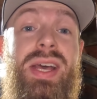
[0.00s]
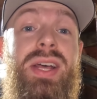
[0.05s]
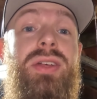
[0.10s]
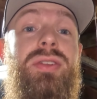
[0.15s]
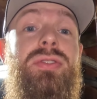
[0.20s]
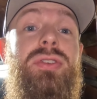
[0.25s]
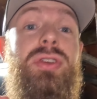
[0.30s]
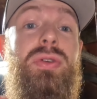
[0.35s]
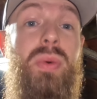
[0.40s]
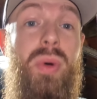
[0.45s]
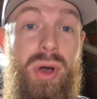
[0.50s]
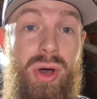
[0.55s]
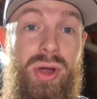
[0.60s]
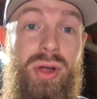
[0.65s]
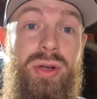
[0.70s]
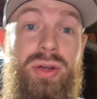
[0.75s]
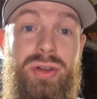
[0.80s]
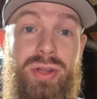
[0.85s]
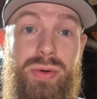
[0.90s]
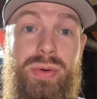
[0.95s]
So you
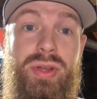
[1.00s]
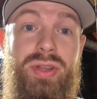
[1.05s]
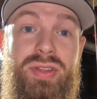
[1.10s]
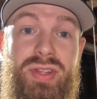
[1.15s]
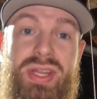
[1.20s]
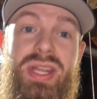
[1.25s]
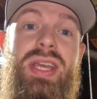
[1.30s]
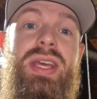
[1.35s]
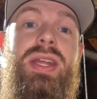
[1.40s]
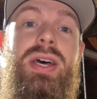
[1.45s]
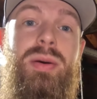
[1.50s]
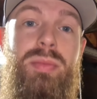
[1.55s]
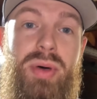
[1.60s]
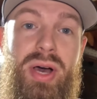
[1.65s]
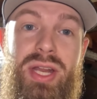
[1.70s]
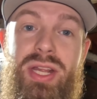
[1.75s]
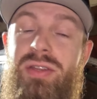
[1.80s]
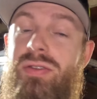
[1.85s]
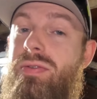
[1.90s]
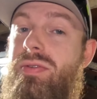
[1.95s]
are going to need a
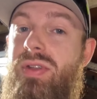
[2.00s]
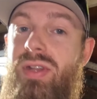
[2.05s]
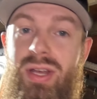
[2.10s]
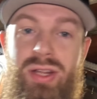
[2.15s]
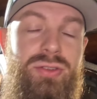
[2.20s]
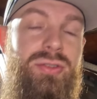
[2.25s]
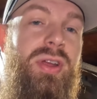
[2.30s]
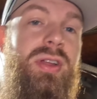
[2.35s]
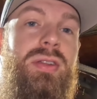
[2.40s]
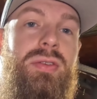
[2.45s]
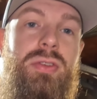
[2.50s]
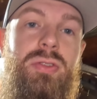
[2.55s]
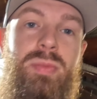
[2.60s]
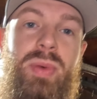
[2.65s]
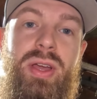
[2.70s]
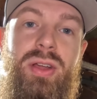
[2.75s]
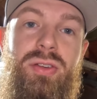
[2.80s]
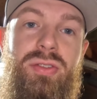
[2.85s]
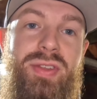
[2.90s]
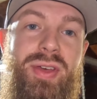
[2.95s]
buddy. Do not try to do this
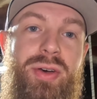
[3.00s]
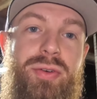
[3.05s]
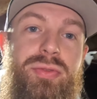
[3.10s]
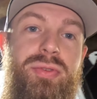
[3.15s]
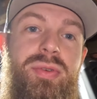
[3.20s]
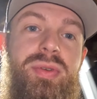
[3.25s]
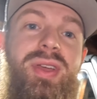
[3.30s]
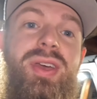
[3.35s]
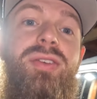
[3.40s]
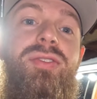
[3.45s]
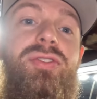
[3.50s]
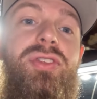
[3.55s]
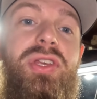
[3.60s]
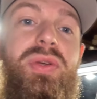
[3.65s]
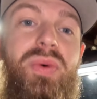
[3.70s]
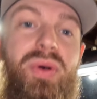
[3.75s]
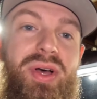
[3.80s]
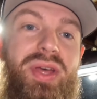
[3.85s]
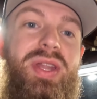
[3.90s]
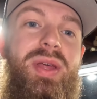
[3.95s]
by yourself, because
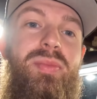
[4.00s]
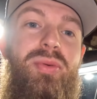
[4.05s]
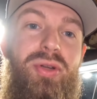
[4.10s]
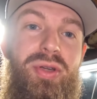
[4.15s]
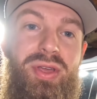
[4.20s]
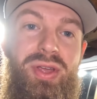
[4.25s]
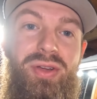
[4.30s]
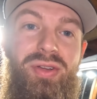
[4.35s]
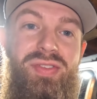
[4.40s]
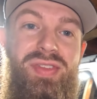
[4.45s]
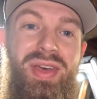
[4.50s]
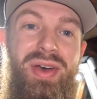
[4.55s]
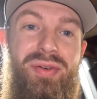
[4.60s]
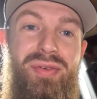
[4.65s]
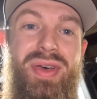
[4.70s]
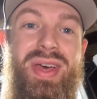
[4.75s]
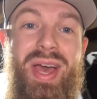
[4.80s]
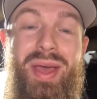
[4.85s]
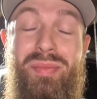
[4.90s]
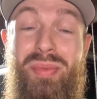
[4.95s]
you will end up hurting
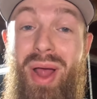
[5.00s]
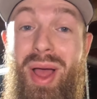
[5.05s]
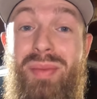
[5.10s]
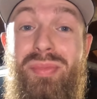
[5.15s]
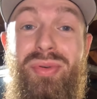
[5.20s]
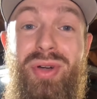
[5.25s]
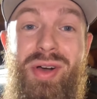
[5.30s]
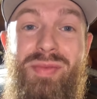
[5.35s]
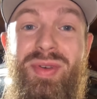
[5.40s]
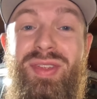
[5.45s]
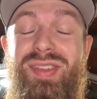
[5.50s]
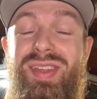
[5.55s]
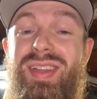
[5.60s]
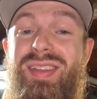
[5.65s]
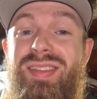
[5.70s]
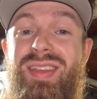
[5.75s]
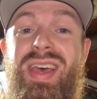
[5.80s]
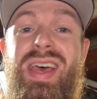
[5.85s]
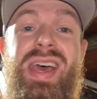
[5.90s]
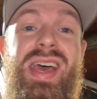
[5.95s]
yourself. I promise.
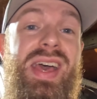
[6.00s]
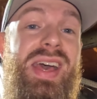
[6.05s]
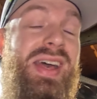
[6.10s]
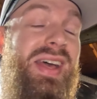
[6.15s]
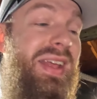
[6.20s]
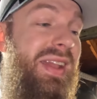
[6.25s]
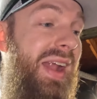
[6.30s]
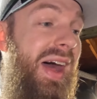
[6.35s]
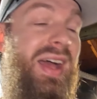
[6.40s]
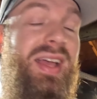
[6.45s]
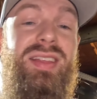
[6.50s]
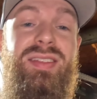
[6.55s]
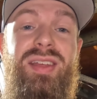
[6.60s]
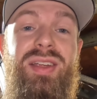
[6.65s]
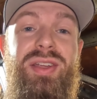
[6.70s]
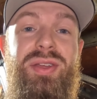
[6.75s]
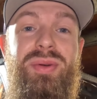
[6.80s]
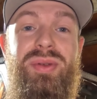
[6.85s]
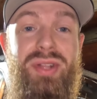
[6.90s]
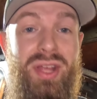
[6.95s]
It's not easy to
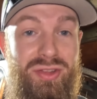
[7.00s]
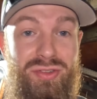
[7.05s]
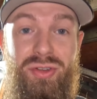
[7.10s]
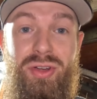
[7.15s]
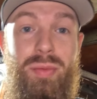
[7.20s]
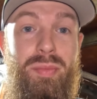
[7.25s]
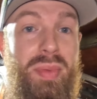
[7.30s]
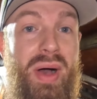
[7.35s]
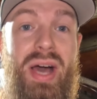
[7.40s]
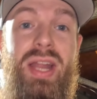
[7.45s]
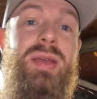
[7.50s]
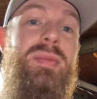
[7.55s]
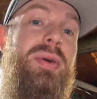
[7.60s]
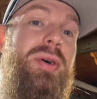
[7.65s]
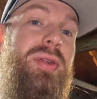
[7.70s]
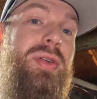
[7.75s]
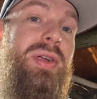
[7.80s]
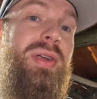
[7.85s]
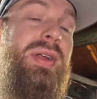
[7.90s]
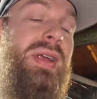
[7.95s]
do unless you're a
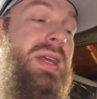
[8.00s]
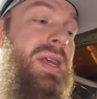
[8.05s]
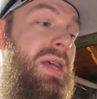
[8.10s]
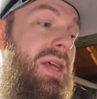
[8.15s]
bodybuilder.